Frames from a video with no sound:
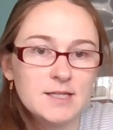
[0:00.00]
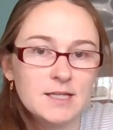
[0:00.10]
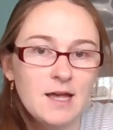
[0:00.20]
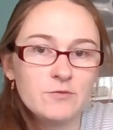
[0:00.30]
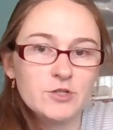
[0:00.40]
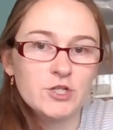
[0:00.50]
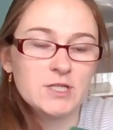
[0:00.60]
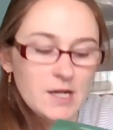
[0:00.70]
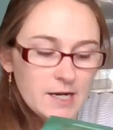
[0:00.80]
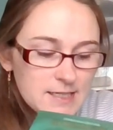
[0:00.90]
like that was
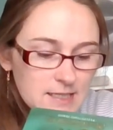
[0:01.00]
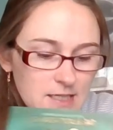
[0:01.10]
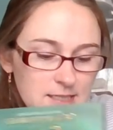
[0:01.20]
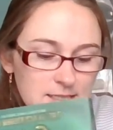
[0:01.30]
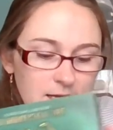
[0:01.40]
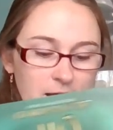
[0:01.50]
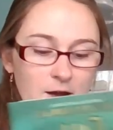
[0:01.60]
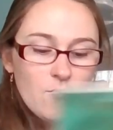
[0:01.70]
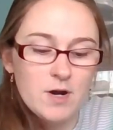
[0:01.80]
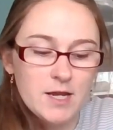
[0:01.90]
just not ideas that
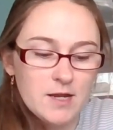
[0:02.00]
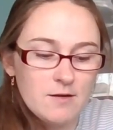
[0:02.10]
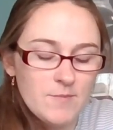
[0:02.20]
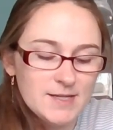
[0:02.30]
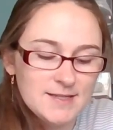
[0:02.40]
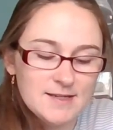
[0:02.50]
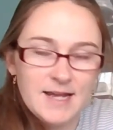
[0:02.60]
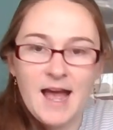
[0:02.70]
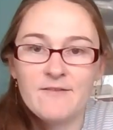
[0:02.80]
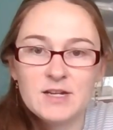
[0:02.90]
I wanted my son
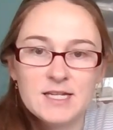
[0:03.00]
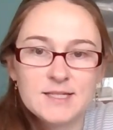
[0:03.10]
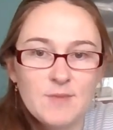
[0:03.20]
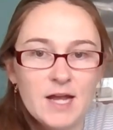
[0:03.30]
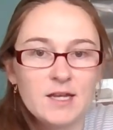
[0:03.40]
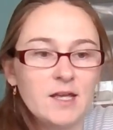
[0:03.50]
to have in his mind,